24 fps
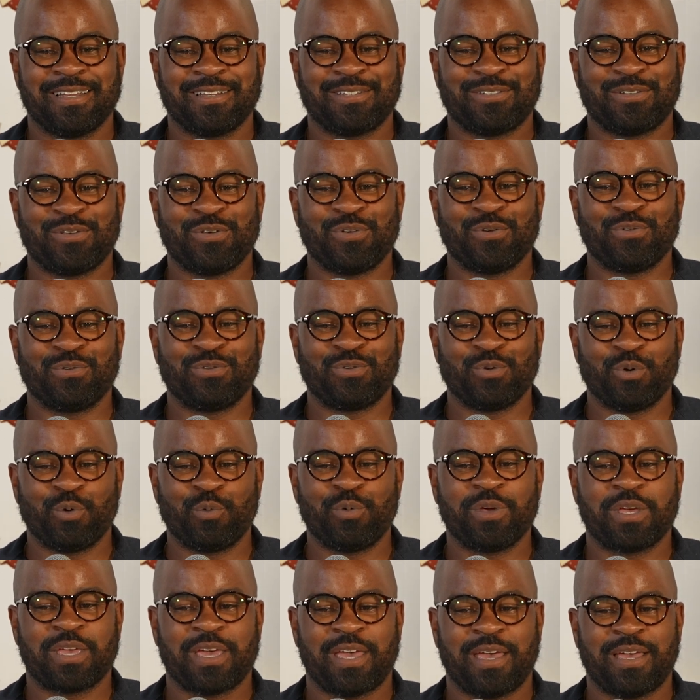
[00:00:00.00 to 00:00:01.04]
to do what
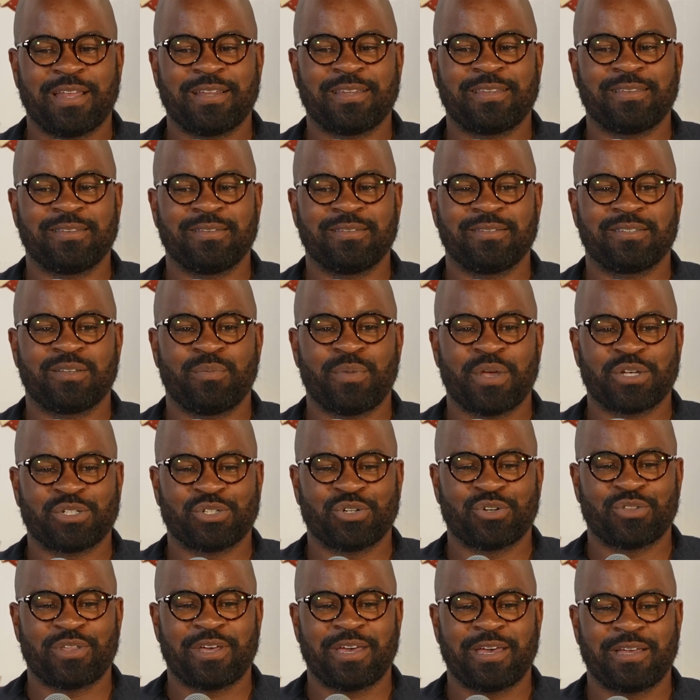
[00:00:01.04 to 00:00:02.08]
we can to make
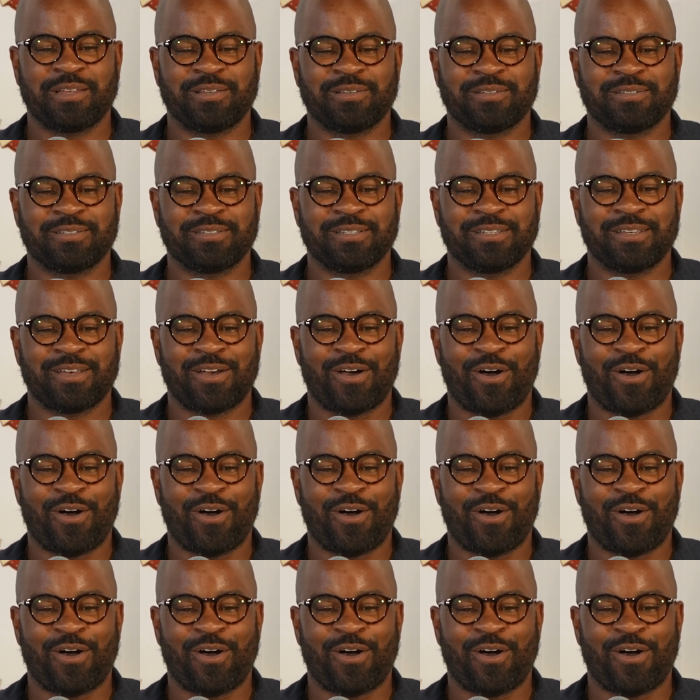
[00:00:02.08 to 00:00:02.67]
sure that